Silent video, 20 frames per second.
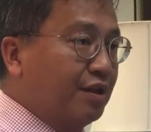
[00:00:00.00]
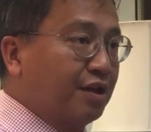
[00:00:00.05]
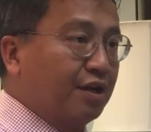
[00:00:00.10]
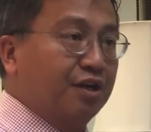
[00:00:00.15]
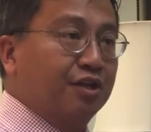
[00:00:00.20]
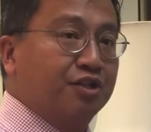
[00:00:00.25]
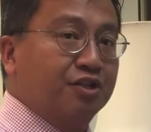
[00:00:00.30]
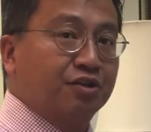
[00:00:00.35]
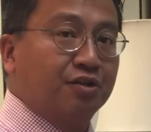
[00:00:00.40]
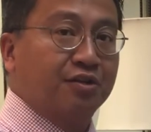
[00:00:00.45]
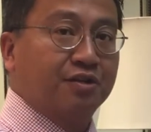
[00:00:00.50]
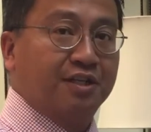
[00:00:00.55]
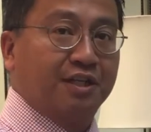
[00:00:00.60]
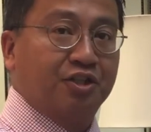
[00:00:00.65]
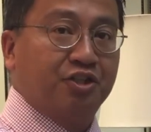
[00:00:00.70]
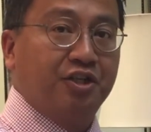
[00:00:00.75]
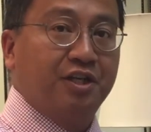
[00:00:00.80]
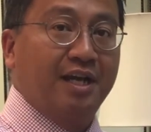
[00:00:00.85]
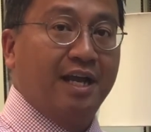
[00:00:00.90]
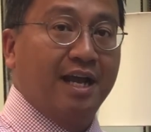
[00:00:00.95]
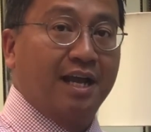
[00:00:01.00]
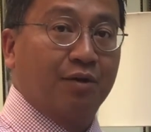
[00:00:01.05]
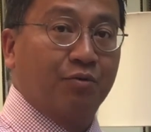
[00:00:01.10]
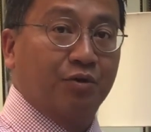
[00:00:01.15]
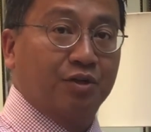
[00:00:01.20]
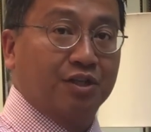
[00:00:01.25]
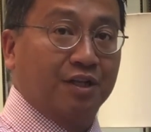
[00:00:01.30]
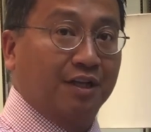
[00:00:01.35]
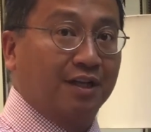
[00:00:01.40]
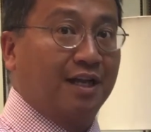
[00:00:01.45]
of the concerns that she
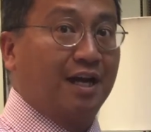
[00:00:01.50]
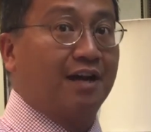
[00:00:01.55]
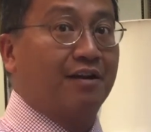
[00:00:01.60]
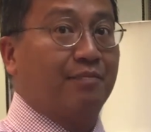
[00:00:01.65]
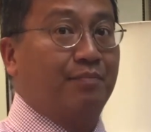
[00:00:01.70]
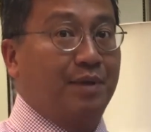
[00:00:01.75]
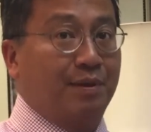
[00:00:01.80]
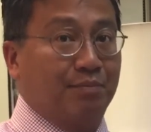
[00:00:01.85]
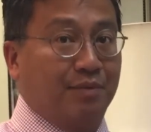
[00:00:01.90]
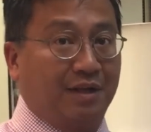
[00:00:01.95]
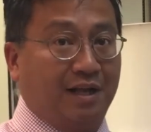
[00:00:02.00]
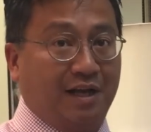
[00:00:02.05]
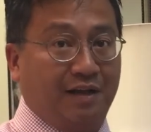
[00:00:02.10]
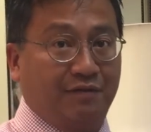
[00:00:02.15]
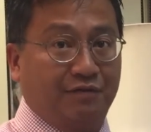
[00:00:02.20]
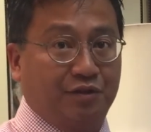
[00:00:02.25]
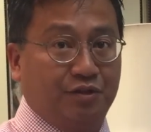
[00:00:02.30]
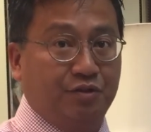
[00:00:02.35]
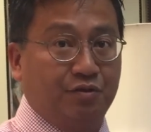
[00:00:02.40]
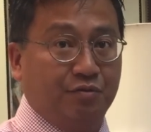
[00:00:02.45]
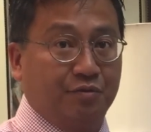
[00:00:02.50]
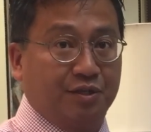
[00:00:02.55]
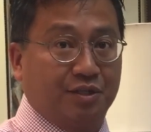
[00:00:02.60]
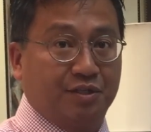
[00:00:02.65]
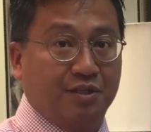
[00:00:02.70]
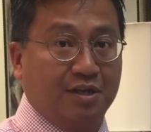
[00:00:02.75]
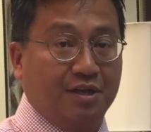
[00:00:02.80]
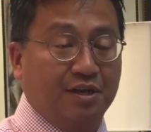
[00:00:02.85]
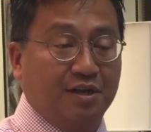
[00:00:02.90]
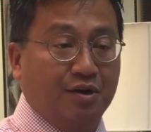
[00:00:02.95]
had, which a lot of people have too,
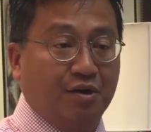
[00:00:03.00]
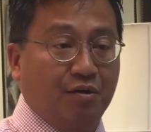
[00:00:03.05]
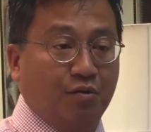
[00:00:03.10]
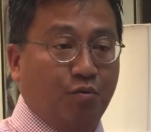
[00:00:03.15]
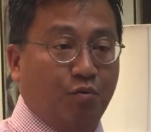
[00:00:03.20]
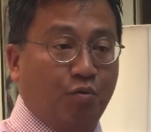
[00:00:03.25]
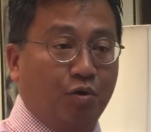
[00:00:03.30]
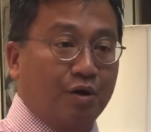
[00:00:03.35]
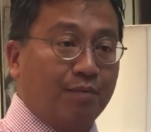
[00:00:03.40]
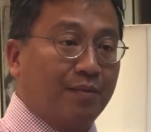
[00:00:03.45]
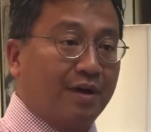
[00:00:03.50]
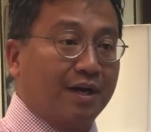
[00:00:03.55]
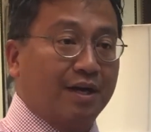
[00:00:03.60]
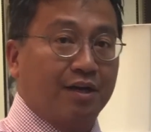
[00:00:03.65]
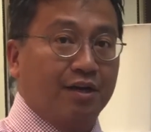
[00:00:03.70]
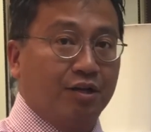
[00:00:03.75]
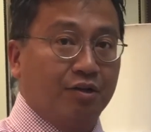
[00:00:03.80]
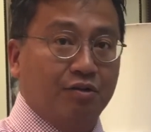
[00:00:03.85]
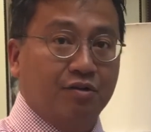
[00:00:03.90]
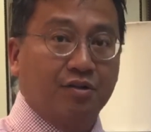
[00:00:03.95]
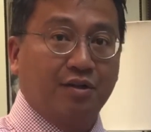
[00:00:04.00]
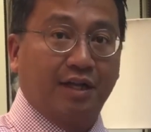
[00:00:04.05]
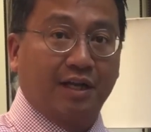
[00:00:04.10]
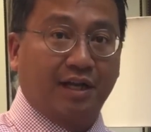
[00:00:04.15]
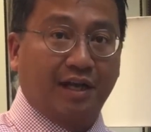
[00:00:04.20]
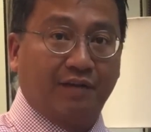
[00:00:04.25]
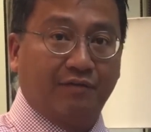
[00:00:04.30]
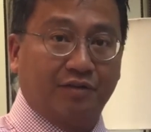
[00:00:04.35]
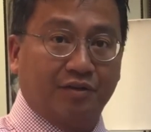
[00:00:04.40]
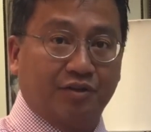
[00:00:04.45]
is what am I going to look
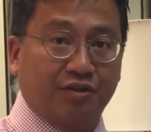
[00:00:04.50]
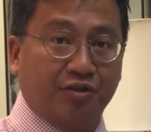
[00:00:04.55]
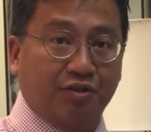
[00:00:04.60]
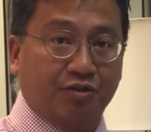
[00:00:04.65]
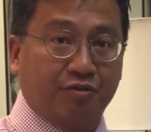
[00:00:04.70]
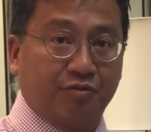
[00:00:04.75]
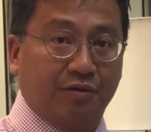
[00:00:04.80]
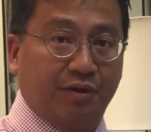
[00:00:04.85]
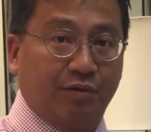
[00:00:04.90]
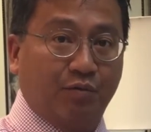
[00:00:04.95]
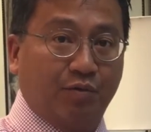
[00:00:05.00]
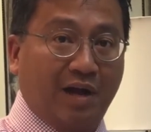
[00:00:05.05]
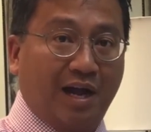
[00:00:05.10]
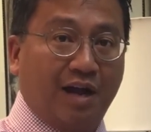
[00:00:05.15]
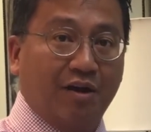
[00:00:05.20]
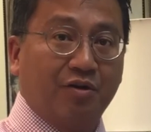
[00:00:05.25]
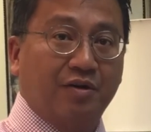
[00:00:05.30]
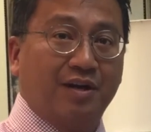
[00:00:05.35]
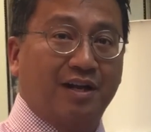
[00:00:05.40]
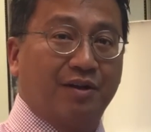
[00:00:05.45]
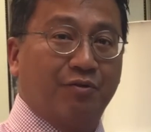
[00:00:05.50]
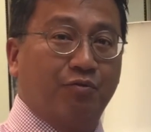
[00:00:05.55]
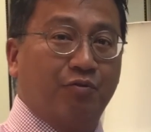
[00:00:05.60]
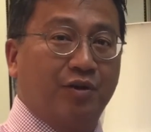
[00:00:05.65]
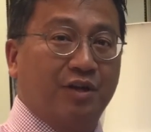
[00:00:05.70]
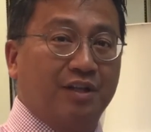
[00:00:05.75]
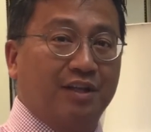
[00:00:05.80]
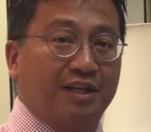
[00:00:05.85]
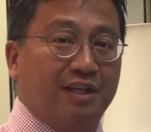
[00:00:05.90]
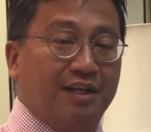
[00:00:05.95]
like after surgery? How can I
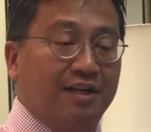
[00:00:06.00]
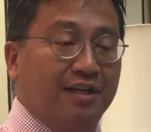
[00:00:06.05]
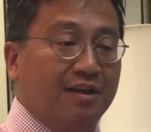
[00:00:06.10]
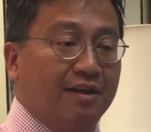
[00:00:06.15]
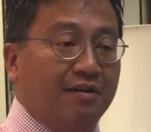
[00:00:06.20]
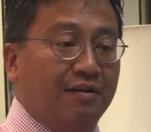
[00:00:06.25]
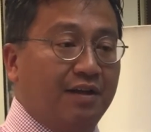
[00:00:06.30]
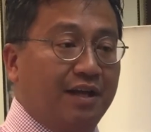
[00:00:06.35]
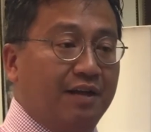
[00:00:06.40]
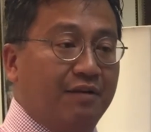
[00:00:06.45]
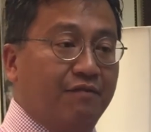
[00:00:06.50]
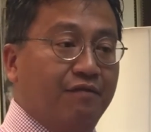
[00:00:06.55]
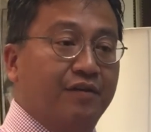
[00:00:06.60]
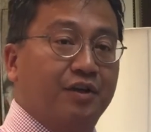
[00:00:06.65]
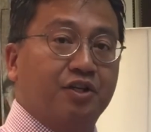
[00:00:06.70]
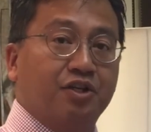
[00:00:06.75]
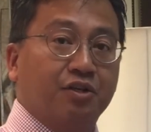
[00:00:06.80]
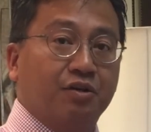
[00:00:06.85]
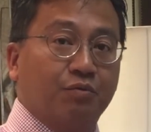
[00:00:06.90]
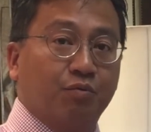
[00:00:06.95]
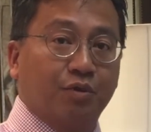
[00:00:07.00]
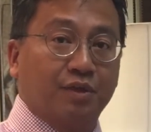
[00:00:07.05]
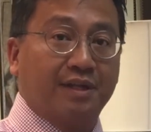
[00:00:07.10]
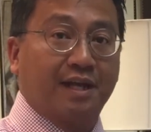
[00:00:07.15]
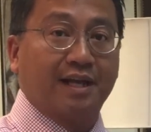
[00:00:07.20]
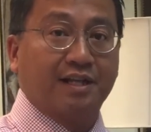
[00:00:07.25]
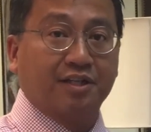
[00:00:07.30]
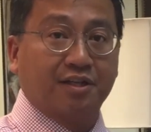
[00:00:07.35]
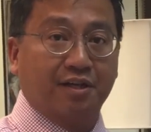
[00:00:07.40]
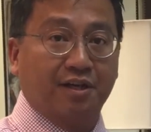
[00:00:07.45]
really envision
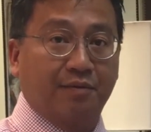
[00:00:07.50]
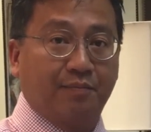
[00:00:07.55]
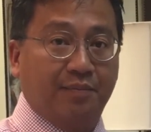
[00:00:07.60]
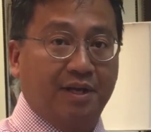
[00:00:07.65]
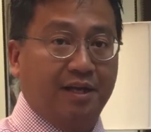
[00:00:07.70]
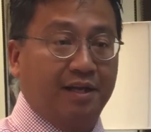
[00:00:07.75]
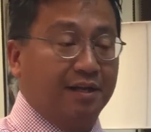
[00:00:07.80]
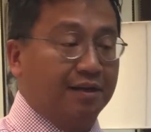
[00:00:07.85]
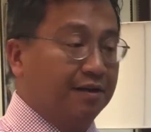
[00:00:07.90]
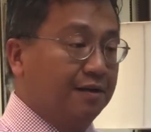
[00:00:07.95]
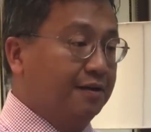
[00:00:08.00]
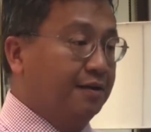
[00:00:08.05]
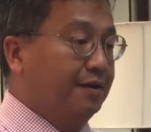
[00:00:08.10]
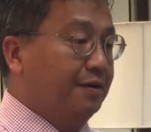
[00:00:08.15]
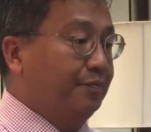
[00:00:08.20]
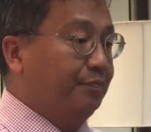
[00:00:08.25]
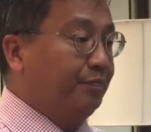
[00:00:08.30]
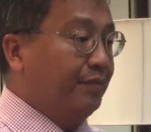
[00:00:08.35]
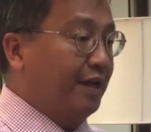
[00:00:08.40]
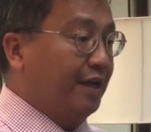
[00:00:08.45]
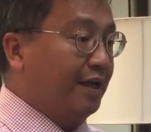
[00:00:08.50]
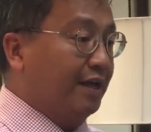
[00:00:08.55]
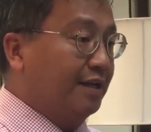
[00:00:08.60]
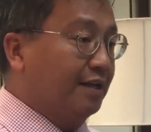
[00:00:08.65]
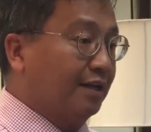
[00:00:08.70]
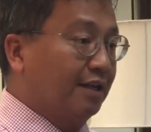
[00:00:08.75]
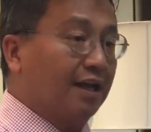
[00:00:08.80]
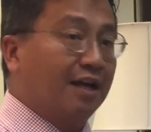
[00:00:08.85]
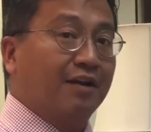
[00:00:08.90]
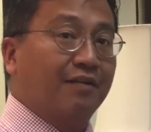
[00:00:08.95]
what that's going to be?
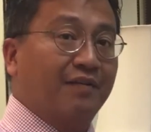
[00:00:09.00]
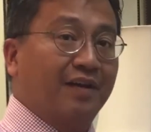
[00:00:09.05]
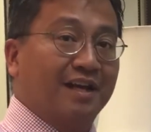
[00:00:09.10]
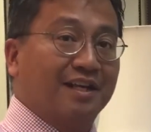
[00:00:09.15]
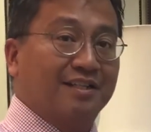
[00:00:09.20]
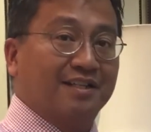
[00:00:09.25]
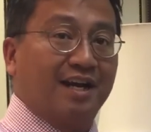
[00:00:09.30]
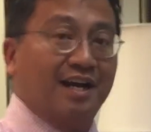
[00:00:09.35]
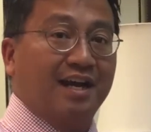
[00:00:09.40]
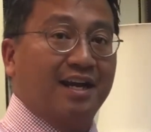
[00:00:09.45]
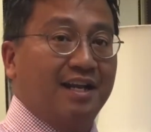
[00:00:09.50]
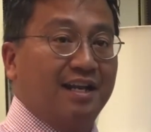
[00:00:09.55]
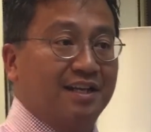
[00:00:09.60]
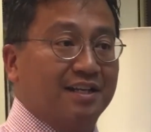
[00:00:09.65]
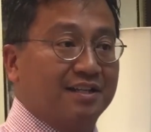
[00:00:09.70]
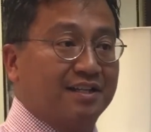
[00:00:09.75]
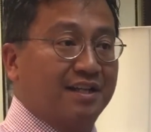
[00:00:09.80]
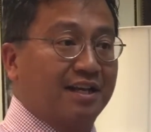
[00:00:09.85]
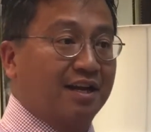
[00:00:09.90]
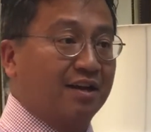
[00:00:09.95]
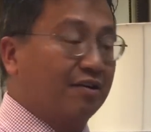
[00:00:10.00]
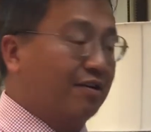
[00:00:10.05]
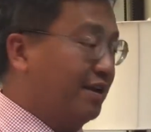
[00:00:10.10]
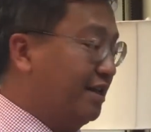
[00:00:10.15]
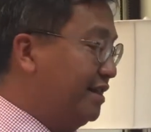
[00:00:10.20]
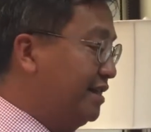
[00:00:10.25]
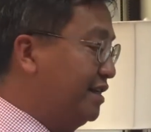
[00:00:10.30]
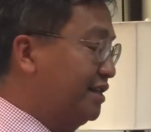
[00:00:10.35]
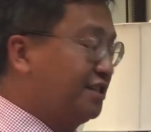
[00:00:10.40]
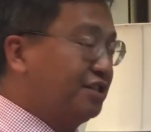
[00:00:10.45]
And a lot of anxiety is
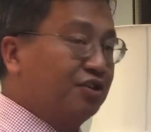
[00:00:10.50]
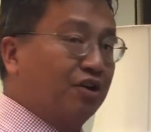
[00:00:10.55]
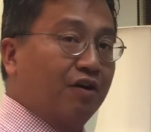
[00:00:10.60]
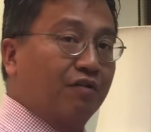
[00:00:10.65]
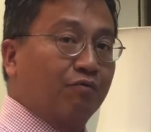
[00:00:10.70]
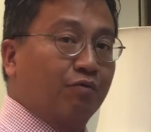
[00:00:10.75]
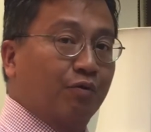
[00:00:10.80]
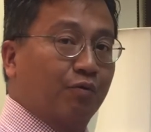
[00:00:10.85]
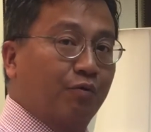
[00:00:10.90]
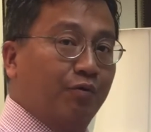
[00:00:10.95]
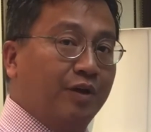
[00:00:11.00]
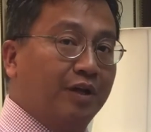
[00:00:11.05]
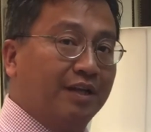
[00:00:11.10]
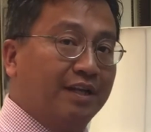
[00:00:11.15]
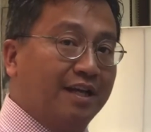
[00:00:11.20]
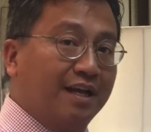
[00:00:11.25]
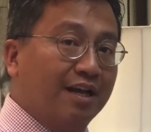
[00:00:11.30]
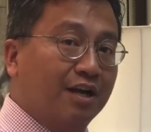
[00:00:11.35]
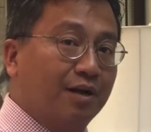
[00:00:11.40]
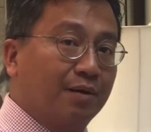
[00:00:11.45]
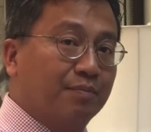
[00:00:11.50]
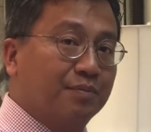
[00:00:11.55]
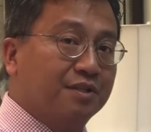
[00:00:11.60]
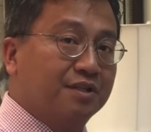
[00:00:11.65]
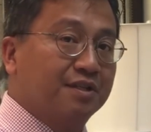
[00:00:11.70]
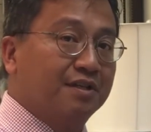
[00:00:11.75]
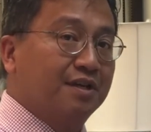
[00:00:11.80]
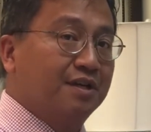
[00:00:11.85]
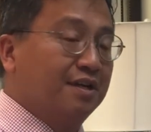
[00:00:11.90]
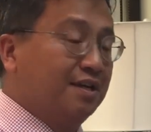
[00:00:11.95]
there, and this software really
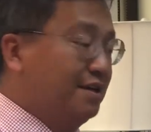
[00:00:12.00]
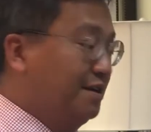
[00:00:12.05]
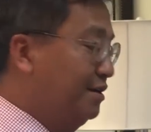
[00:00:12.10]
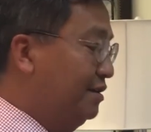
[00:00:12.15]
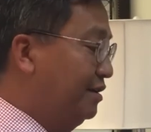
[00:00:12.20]
helps